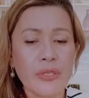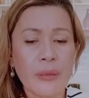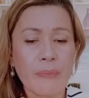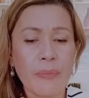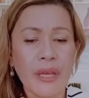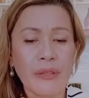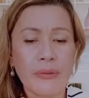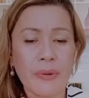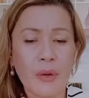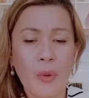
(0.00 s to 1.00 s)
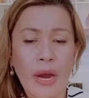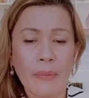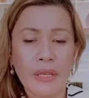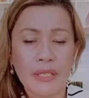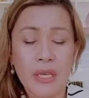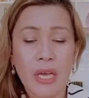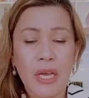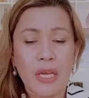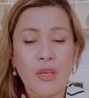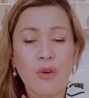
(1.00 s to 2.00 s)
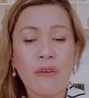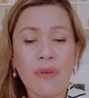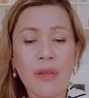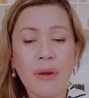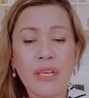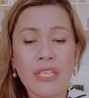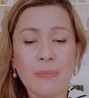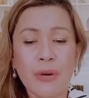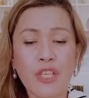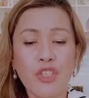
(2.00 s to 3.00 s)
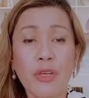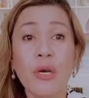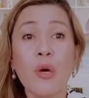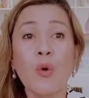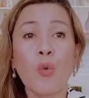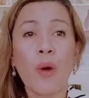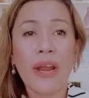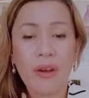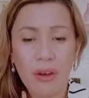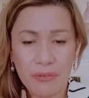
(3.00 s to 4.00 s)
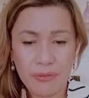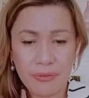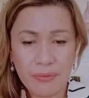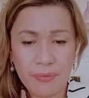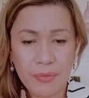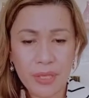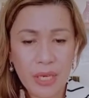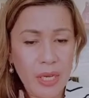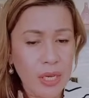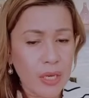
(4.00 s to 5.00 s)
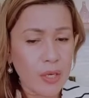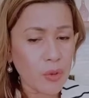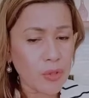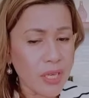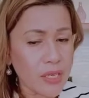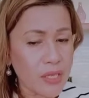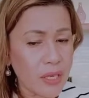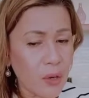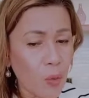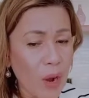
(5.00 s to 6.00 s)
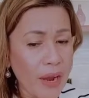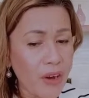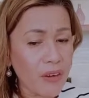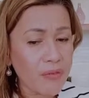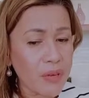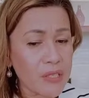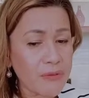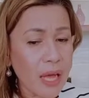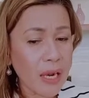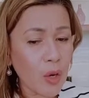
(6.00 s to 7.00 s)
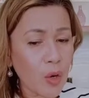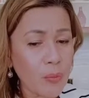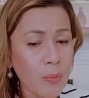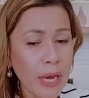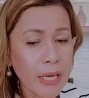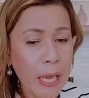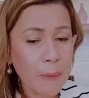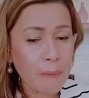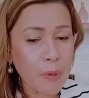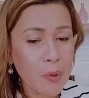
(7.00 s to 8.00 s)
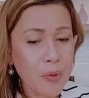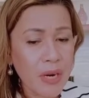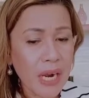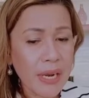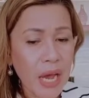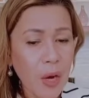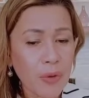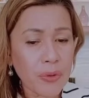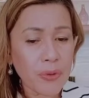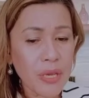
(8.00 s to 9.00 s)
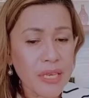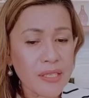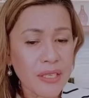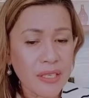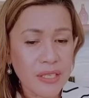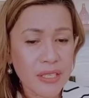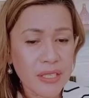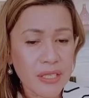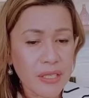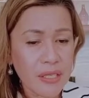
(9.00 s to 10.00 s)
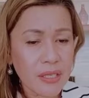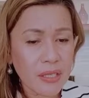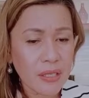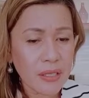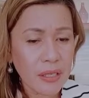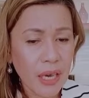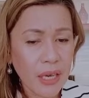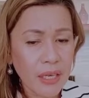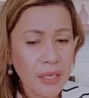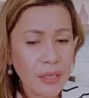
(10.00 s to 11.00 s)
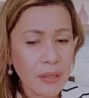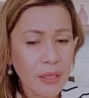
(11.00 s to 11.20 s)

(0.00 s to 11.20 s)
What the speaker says: to submit requirements. You have here an expression, one of. Notice, one of is followed by a plural noun, reasons. Okay?